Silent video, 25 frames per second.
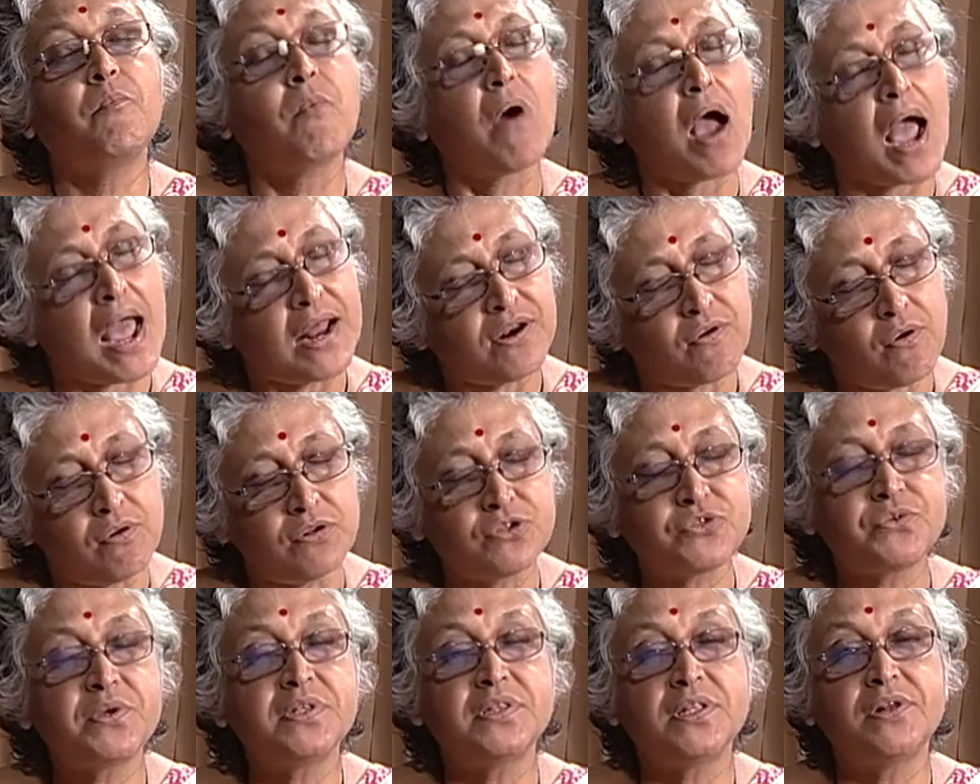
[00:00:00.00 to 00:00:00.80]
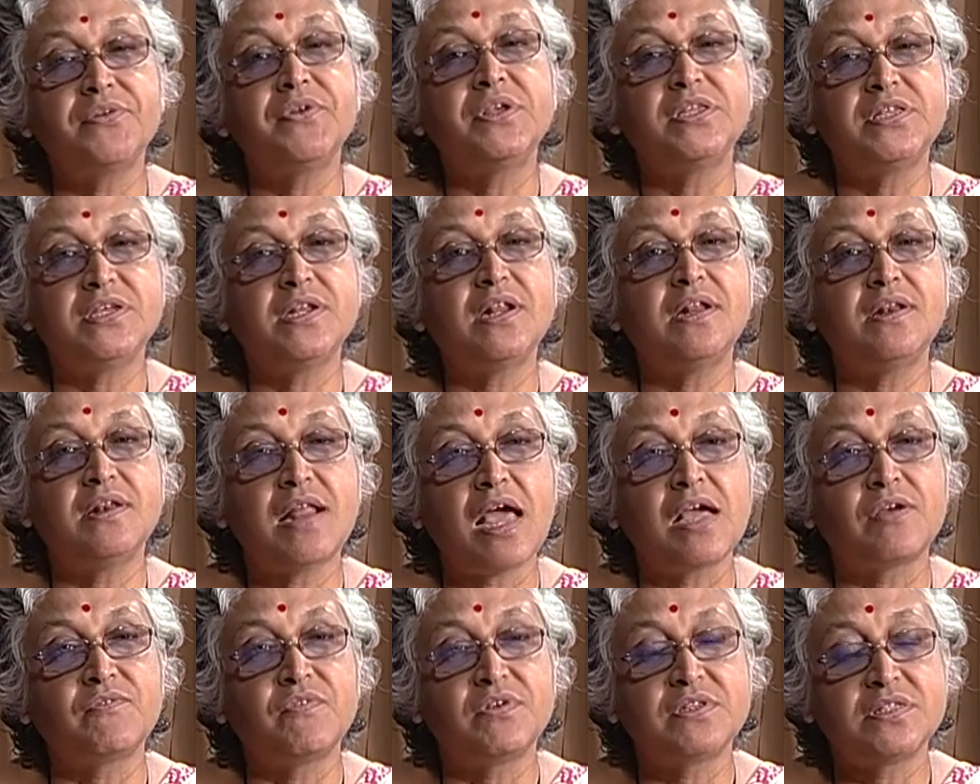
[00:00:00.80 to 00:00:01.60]
and also in the regional
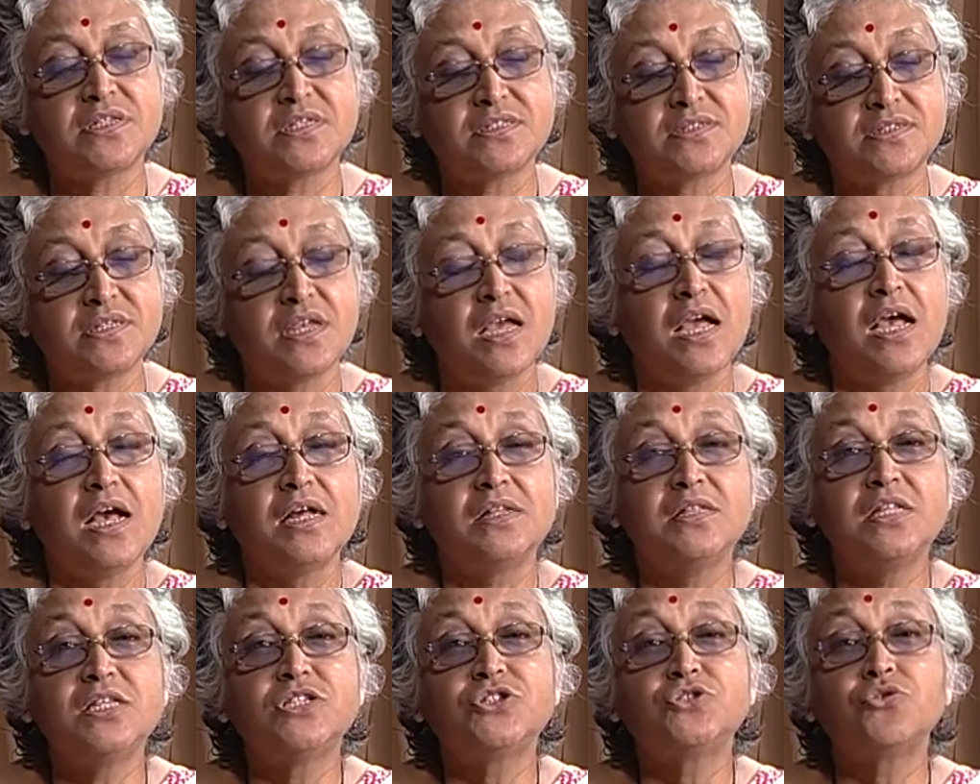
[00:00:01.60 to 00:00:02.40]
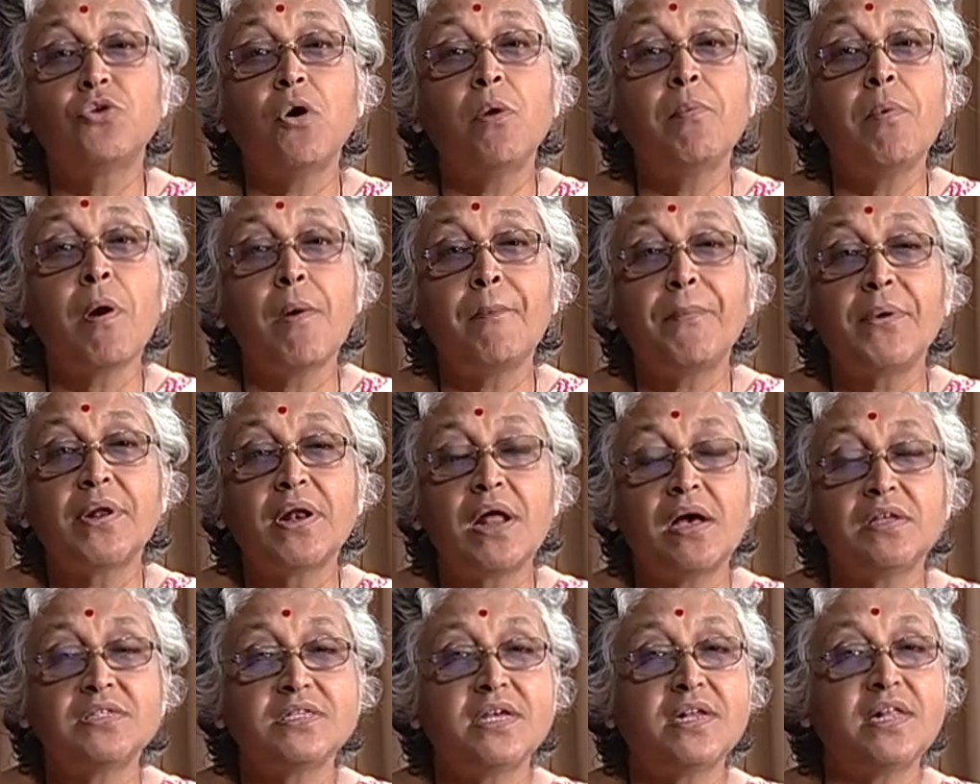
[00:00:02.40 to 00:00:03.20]
languages these soap
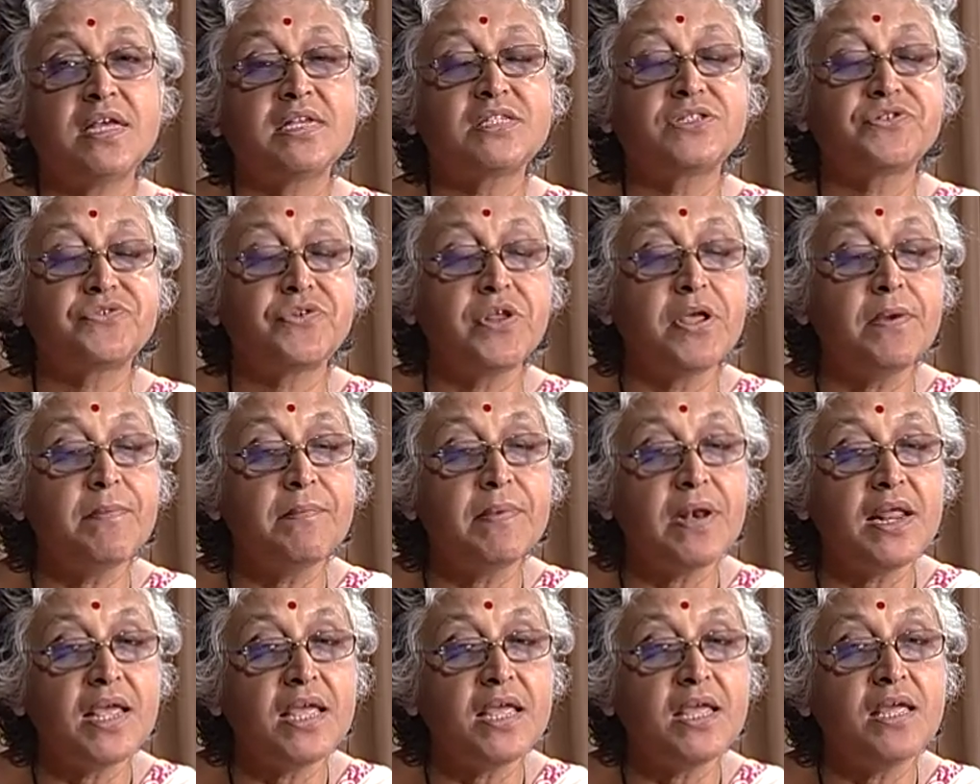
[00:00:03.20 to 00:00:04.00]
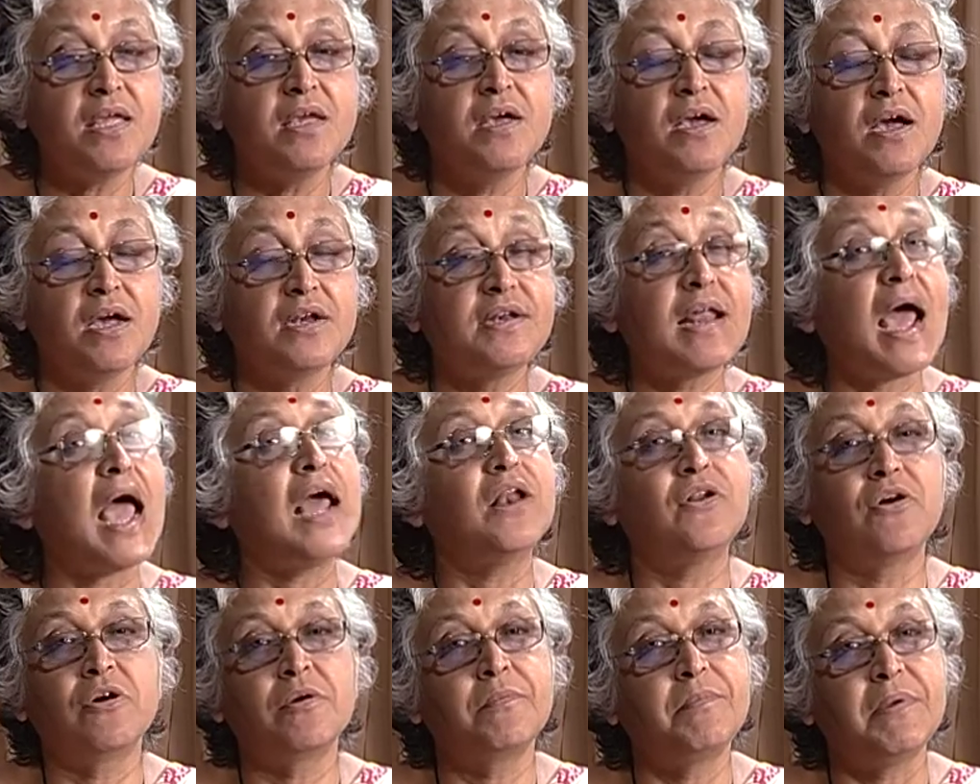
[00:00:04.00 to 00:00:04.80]
operas are extremely
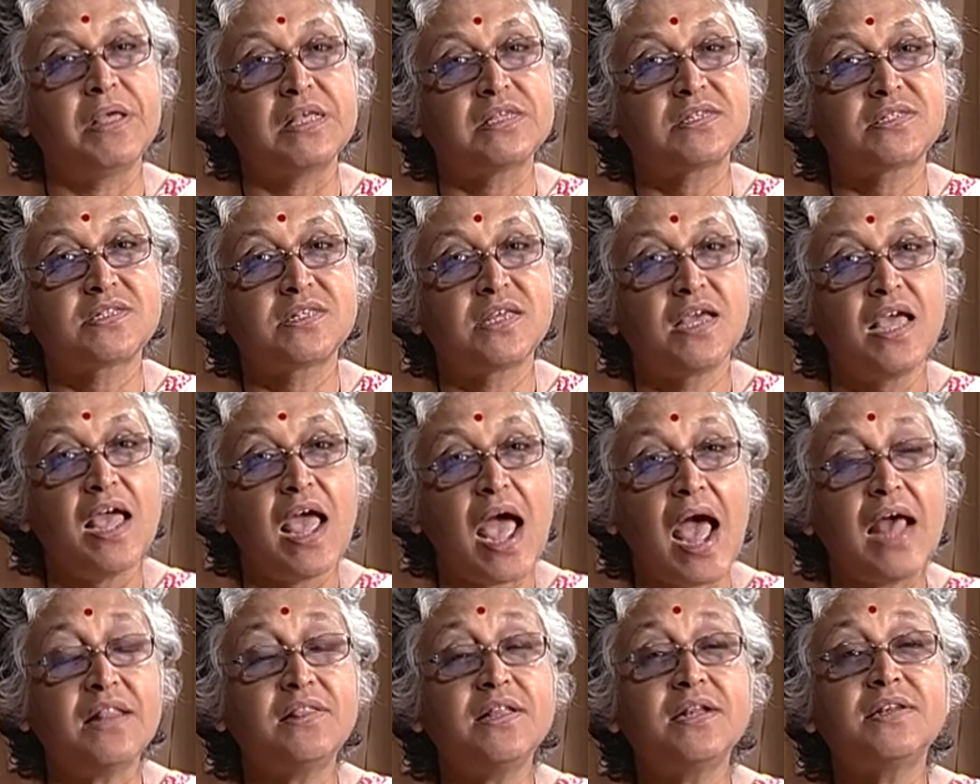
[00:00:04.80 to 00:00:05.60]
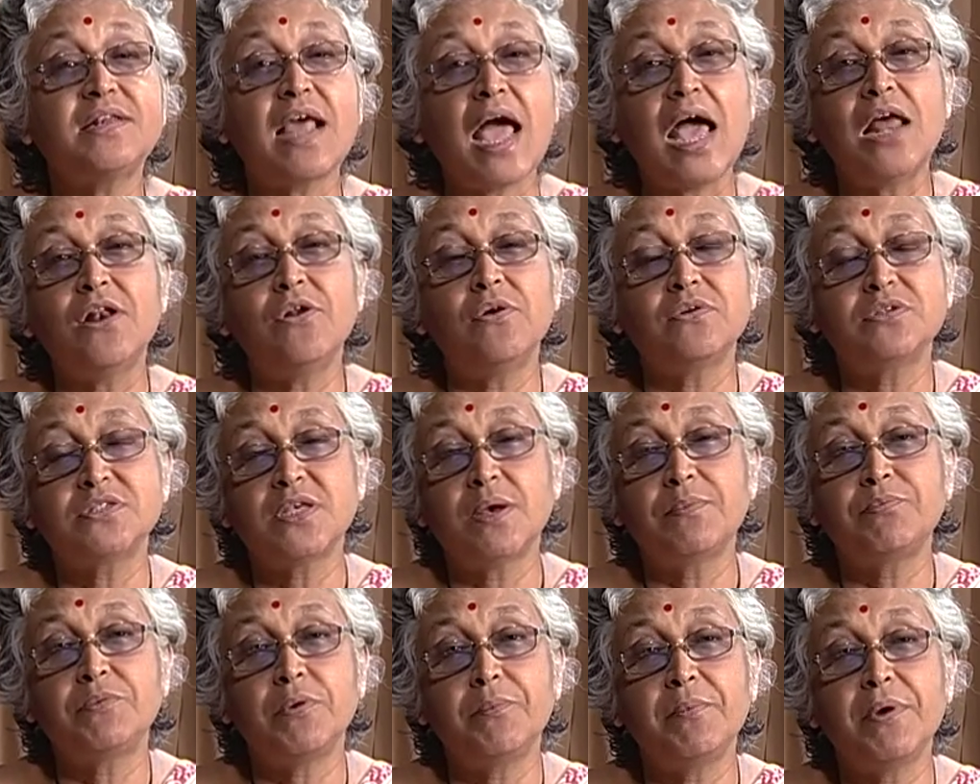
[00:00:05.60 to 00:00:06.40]
dialogue based and the dialogues
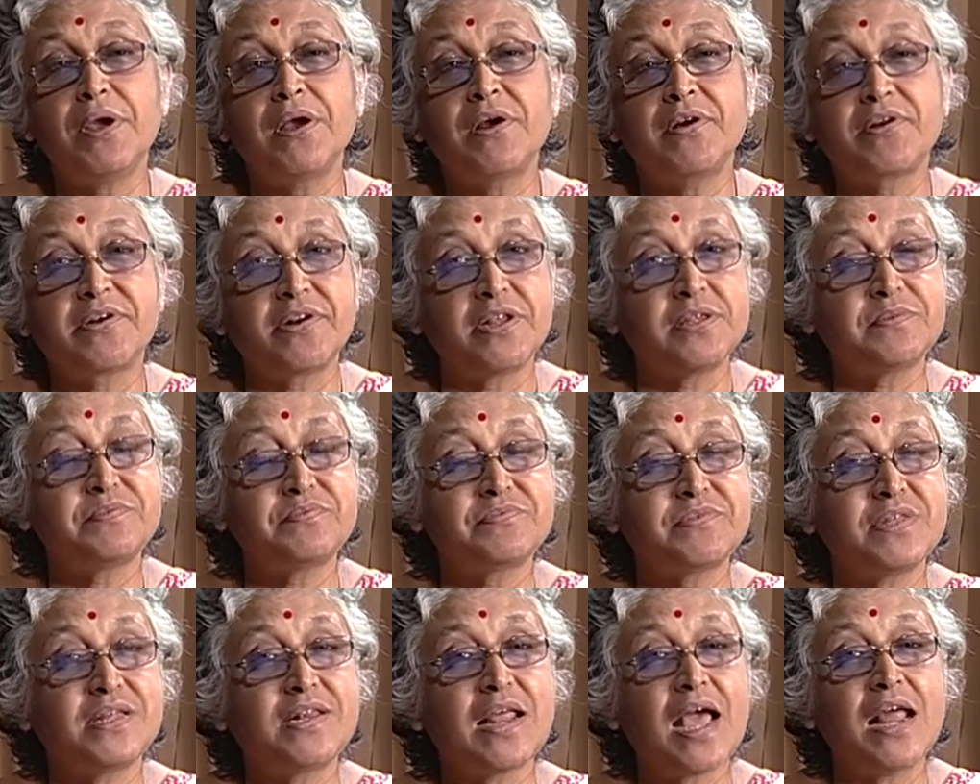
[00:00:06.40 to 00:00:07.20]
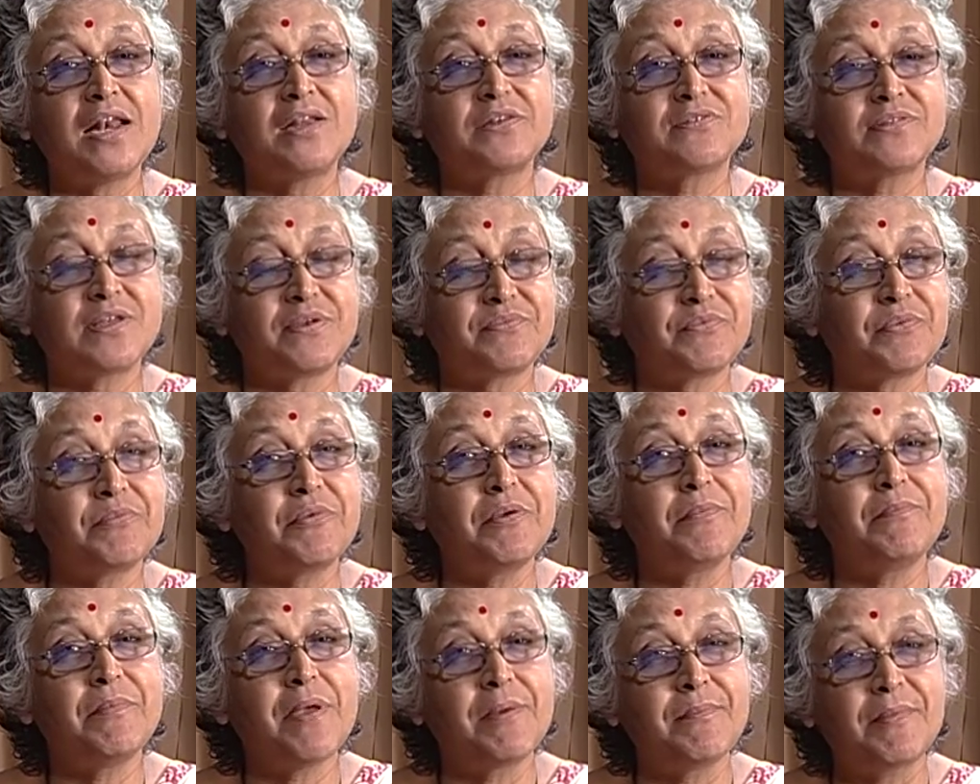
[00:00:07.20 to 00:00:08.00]
have to be crisp the dialogues have to
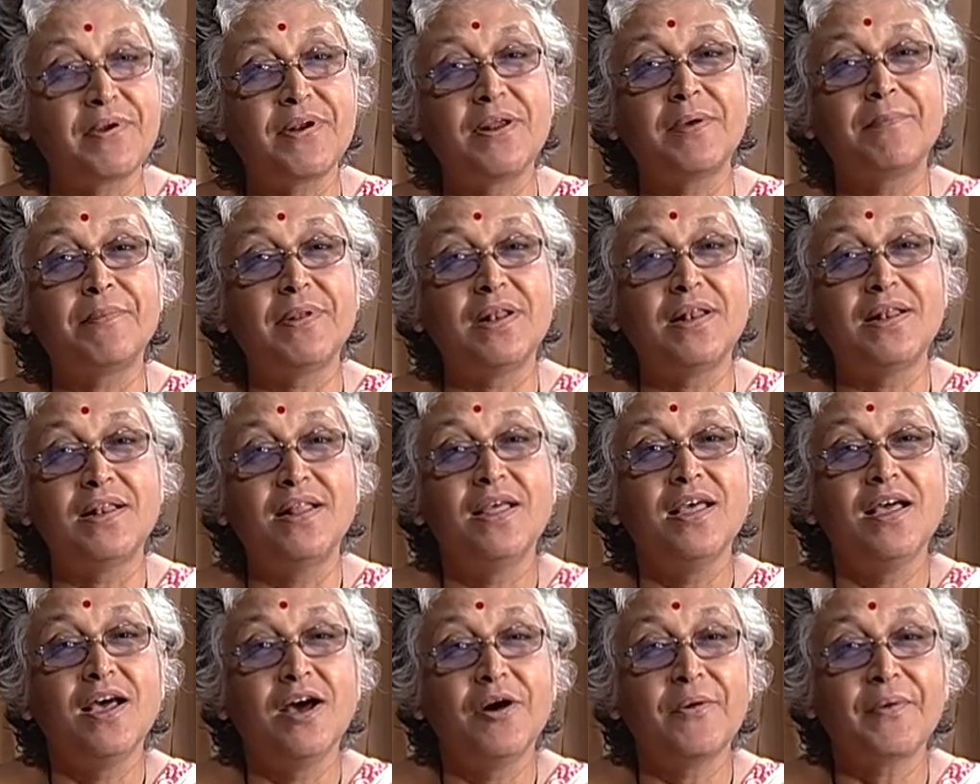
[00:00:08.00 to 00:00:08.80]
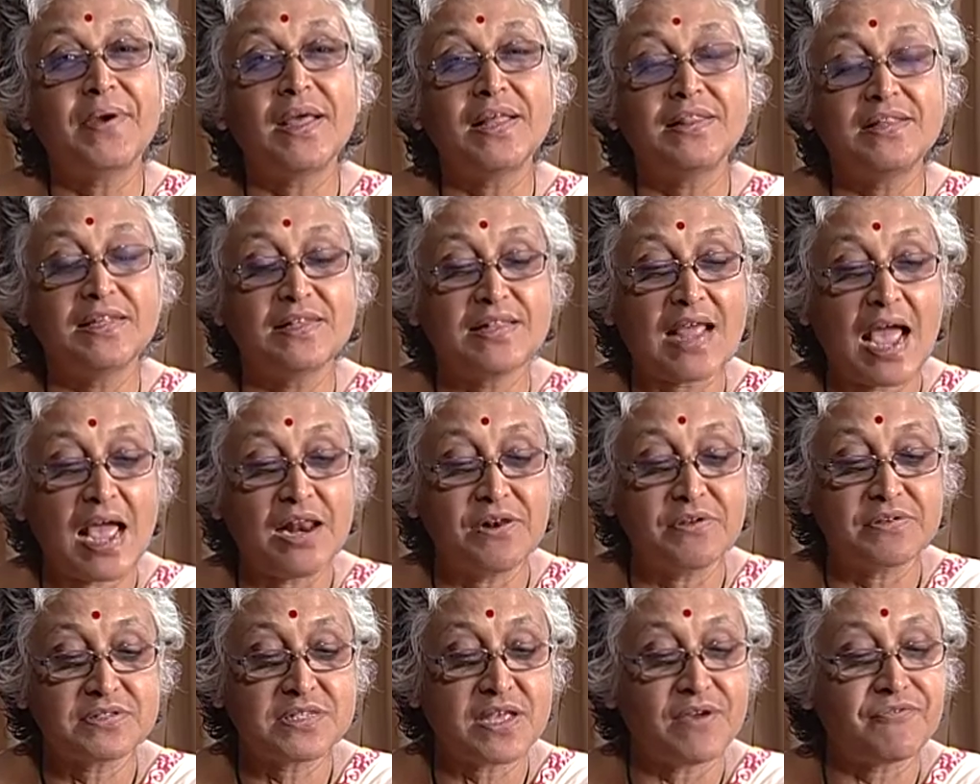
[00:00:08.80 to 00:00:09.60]
be memorable okay the
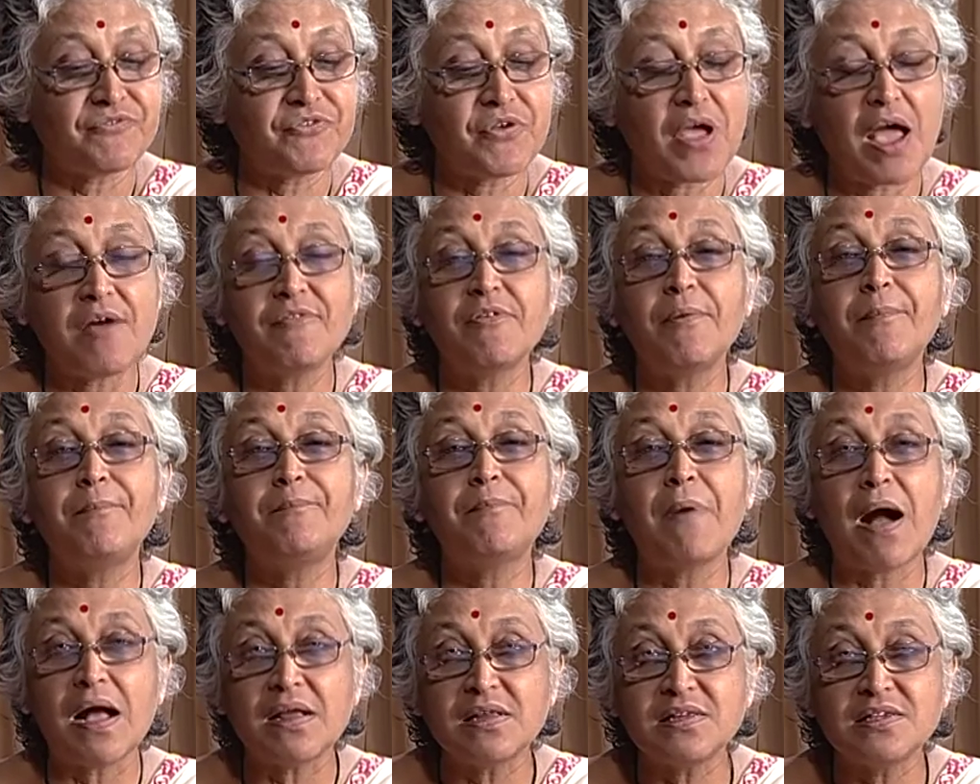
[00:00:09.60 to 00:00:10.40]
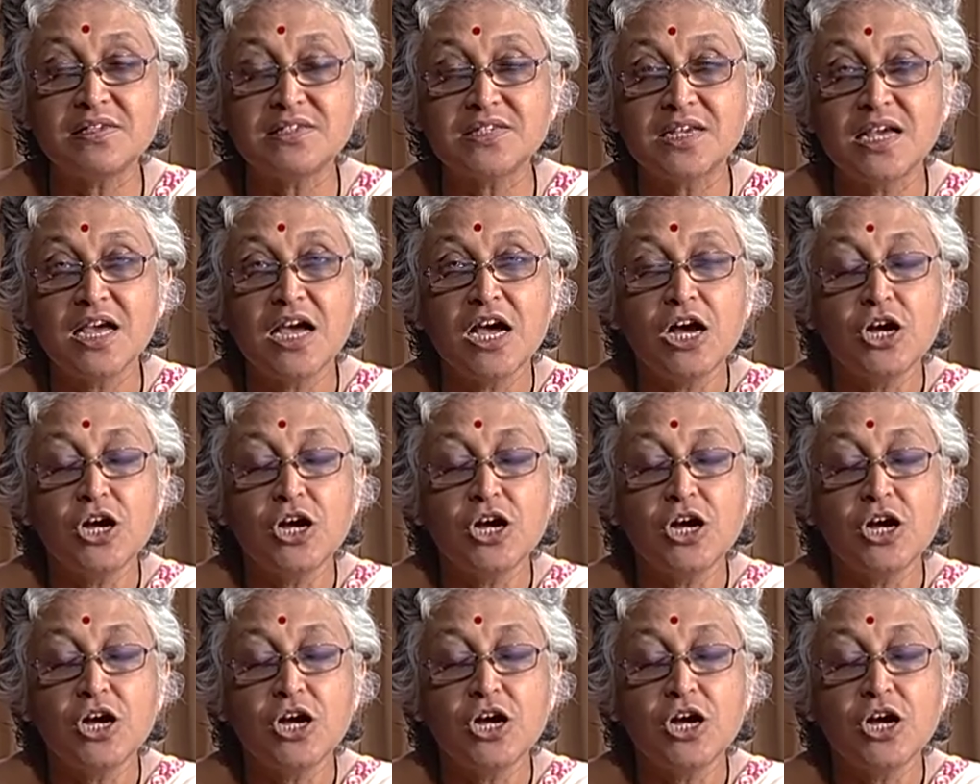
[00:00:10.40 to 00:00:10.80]
dialogues have to have a punch